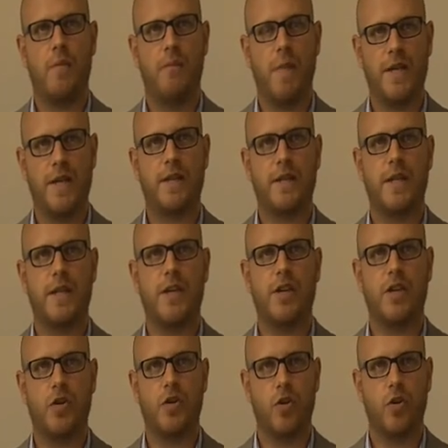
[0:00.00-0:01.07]
meant that
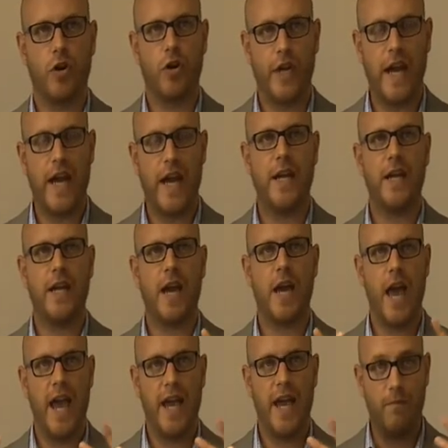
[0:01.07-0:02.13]
you're creating
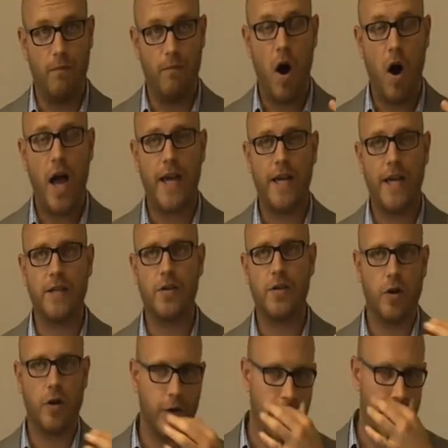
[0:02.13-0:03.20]
a mind,
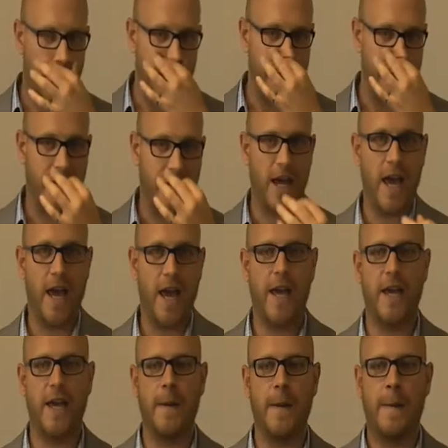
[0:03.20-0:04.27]
you're creating
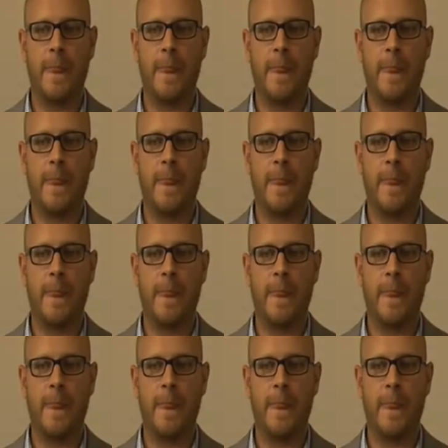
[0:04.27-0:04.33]
a